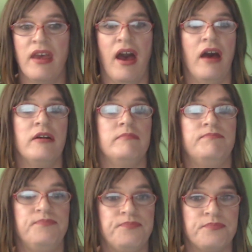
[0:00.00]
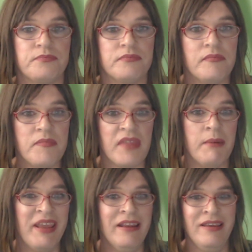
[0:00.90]
I
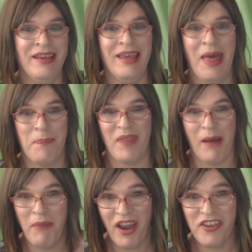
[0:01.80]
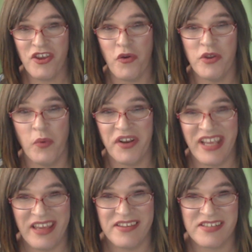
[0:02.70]
mean, am I the only one
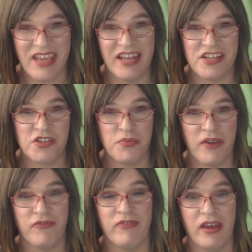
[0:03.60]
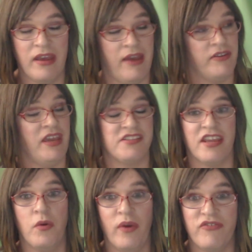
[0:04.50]
here that's getting
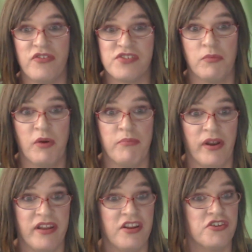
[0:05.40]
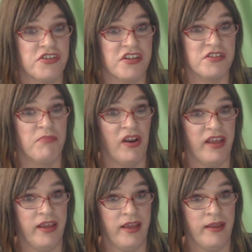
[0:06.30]
a whiff of someone pulling a Jussie Smollett
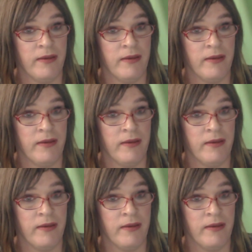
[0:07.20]
here?